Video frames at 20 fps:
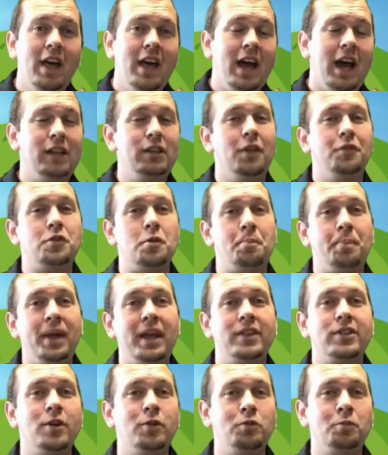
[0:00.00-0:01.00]
I love to
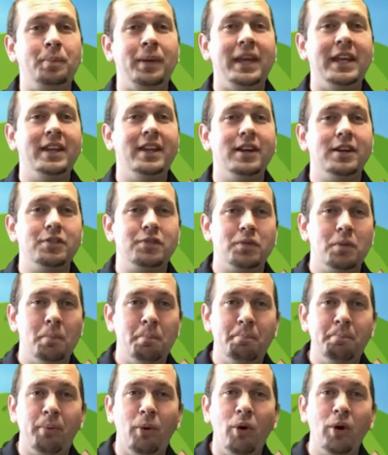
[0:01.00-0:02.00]
pick those peanuts,
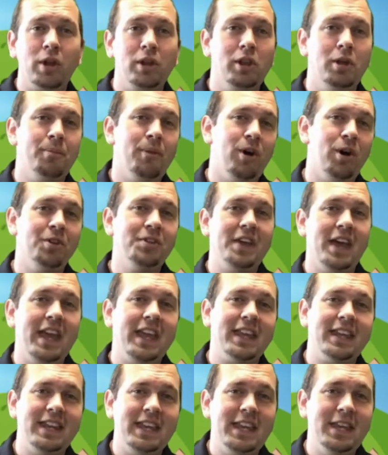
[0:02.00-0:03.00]
boil them all
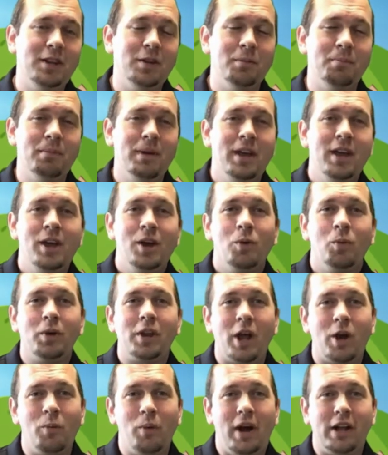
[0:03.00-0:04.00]
day, and eat them when
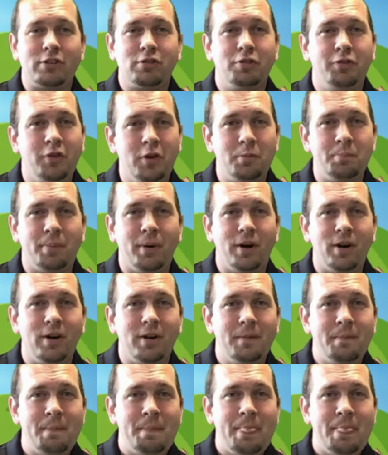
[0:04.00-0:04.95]
I watch football.